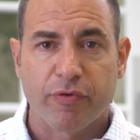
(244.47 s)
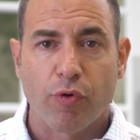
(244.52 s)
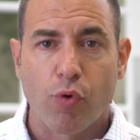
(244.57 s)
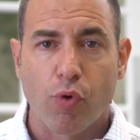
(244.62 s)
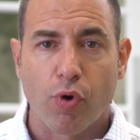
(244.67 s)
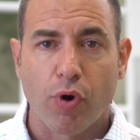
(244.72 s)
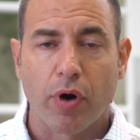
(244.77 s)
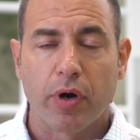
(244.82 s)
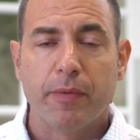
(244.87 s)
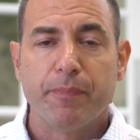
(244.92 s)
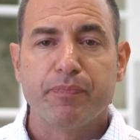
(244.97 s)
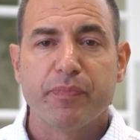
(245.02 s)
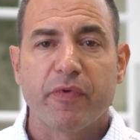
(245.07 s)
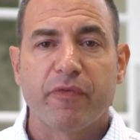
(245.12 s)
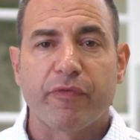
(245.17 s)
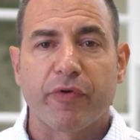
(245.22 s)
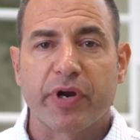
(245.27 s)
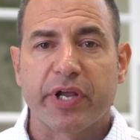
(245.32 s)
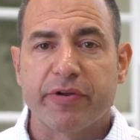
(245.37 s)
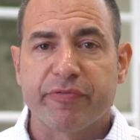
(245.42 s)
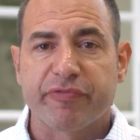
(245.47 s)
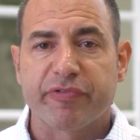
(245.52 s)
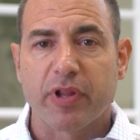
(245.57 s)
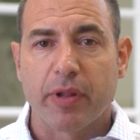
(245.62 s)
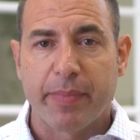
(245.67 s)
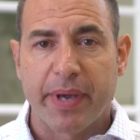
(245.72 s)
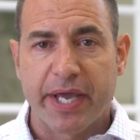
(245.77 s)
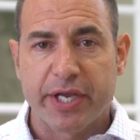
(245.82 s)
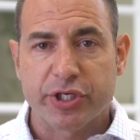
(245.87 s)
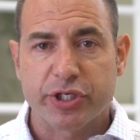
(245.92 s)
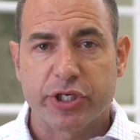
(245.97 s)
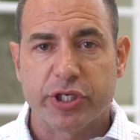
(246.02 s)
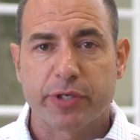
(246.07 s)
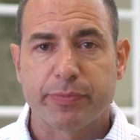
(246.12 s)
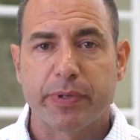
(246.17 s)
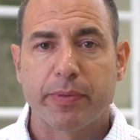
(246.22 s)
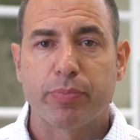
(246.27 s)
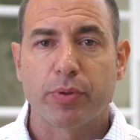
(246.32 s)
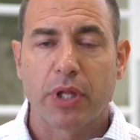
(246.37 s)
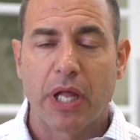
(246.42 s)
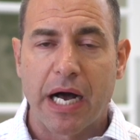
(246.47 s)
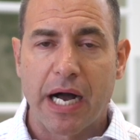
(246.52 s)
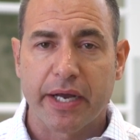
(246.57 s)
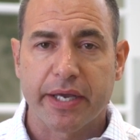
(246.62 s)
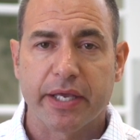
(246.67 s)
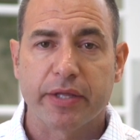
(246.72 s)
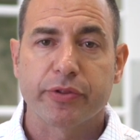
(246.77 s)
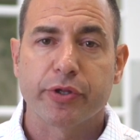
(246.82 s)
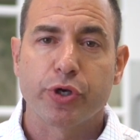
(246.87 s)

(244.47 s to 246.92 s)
or for inflammation to be blocking